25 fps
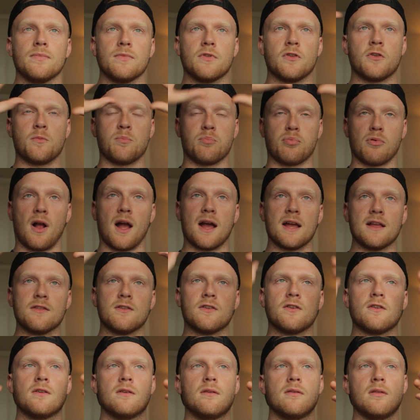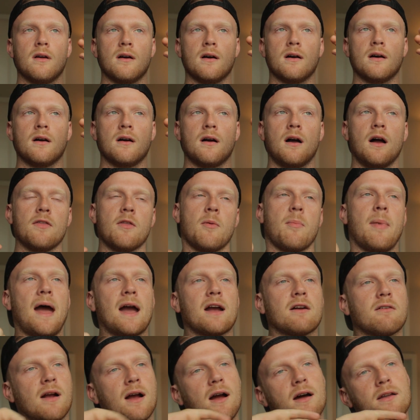sprites on the
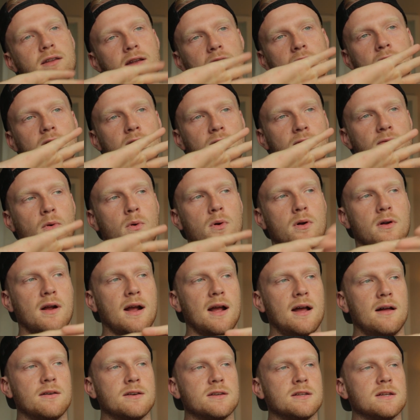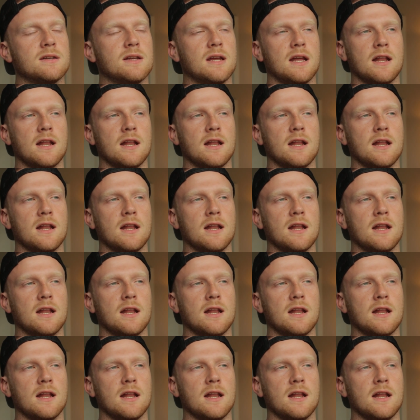background and on the foreground,